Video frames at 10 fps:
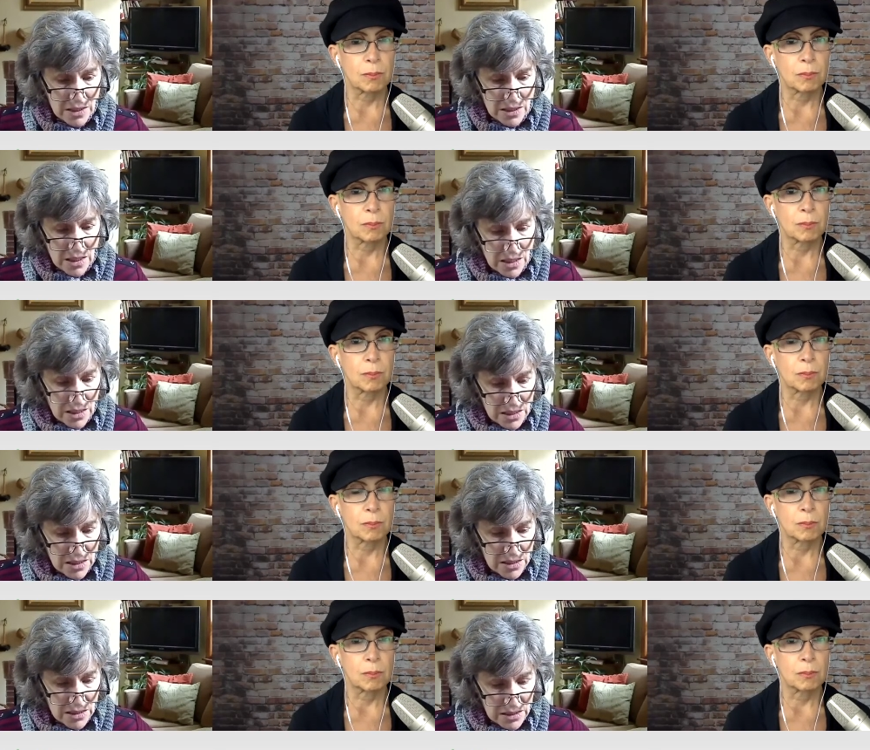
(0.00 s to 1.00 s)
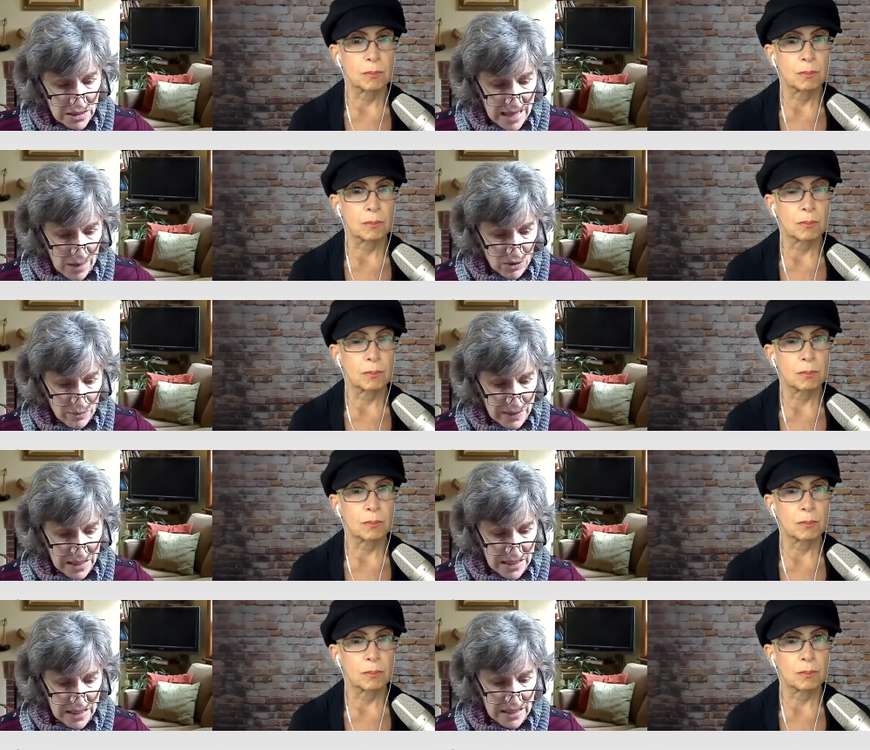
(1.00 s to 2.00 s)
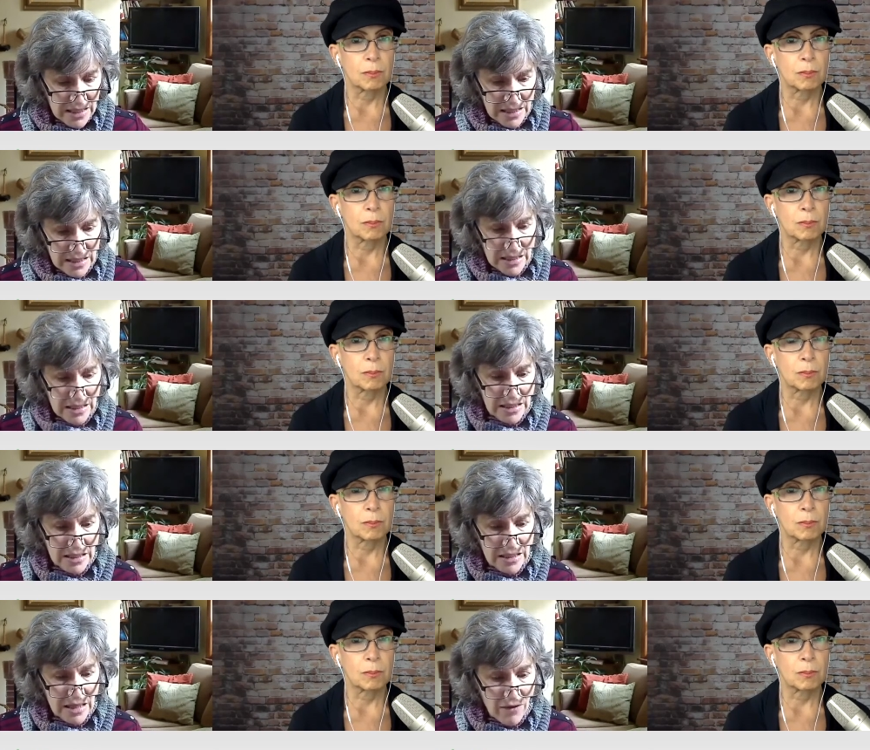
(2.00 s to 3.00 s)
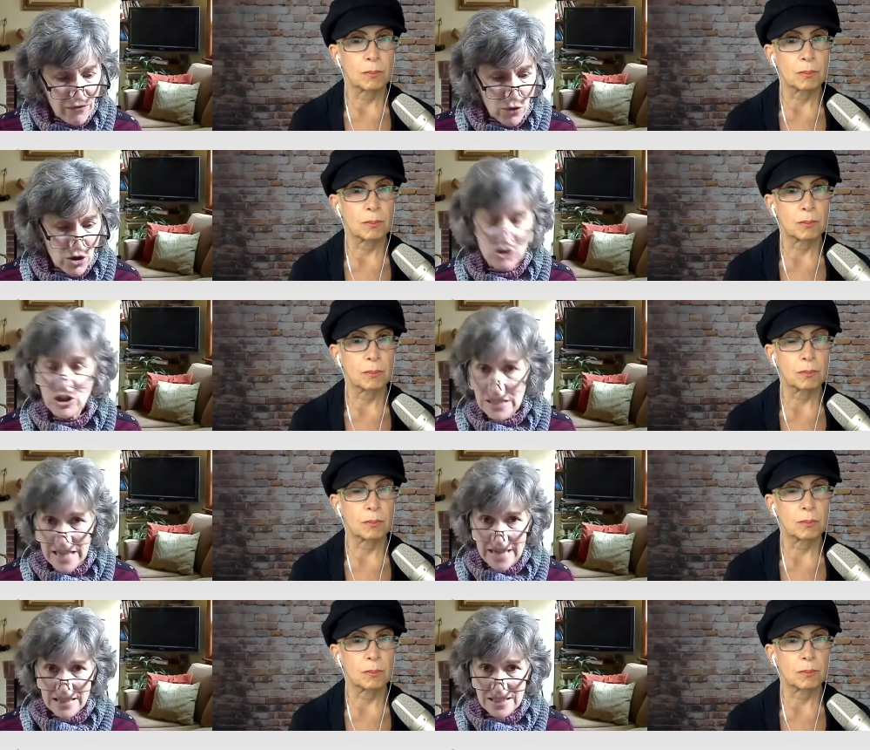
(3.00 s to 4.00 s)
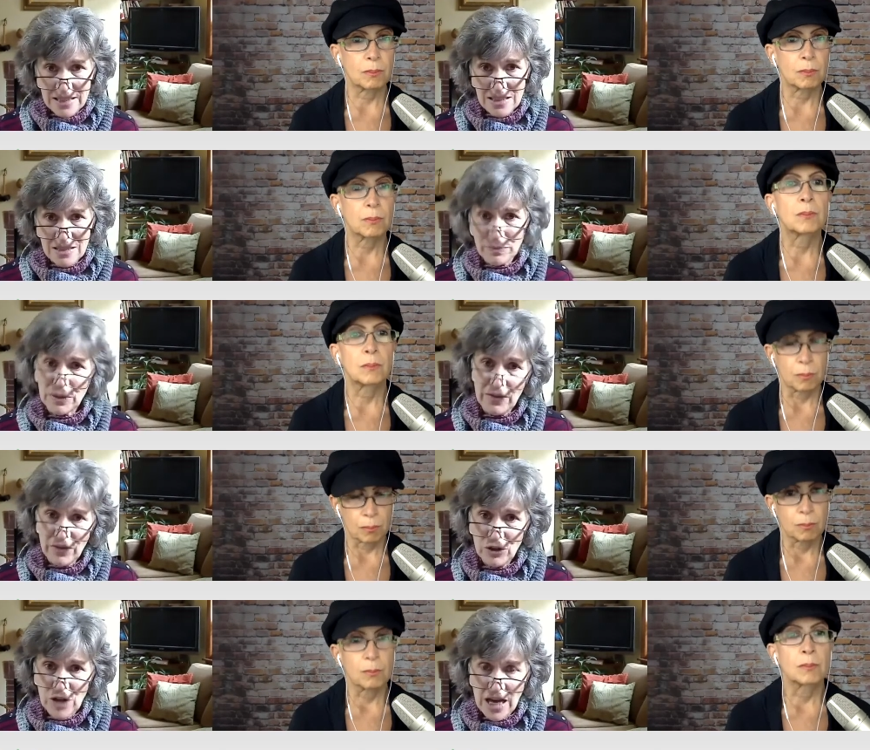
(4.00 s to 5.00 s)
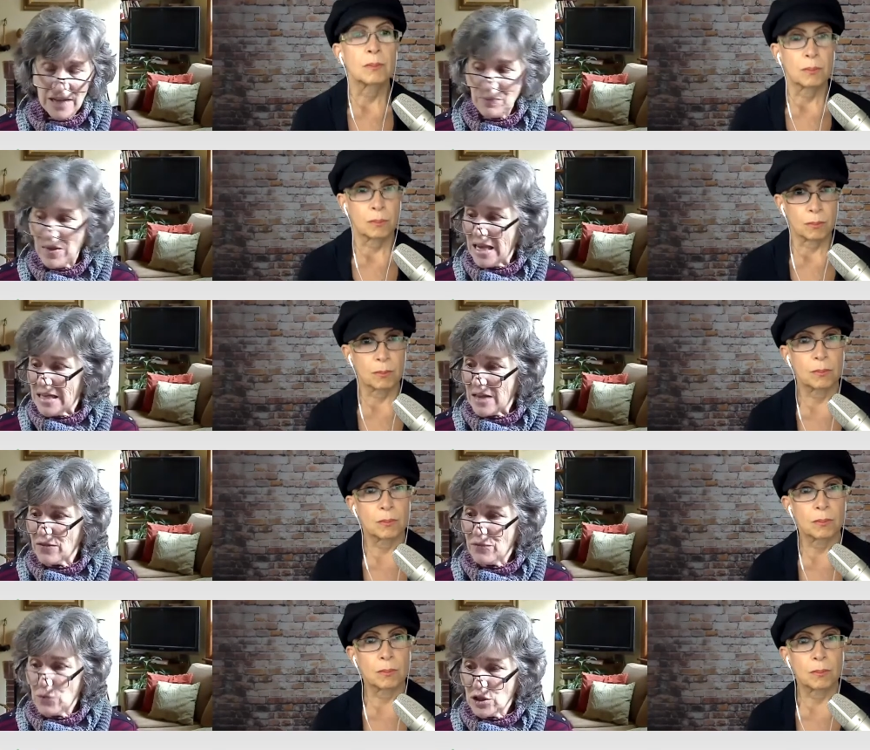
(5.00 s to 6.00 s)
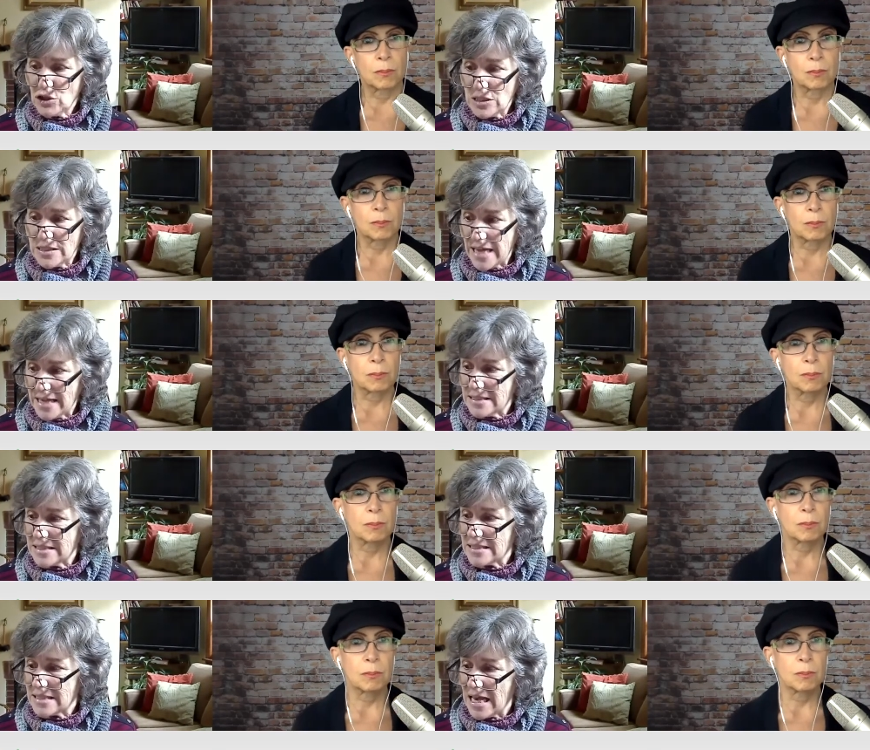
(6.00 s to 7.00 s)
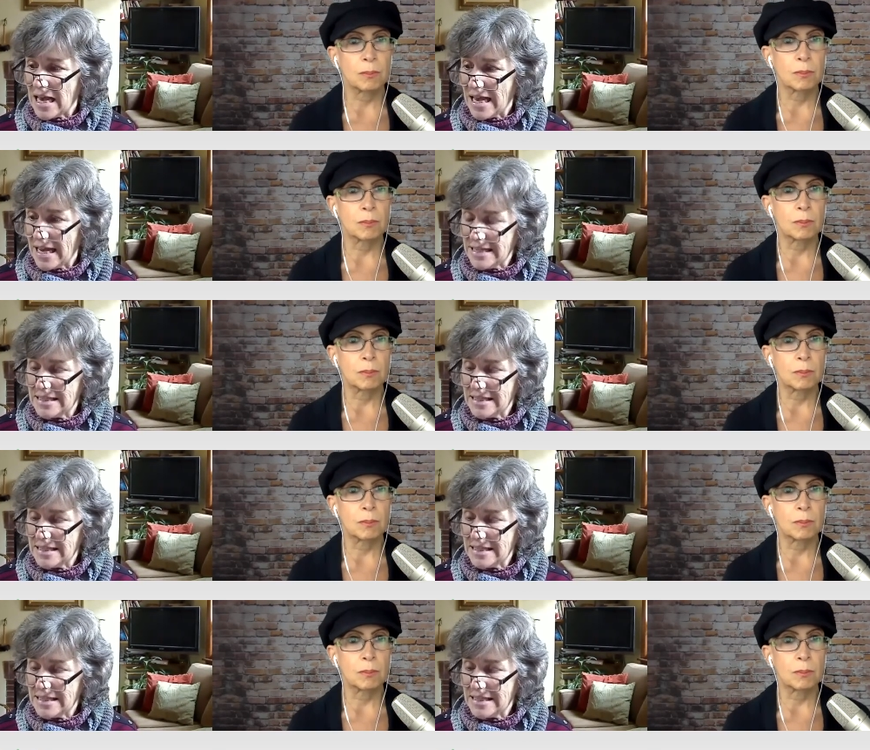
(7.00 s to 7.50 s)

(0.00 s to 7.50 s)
Speaker 1: uh, that would be Foraging Texas, believe it or not. Now, the Foraging Texas guy,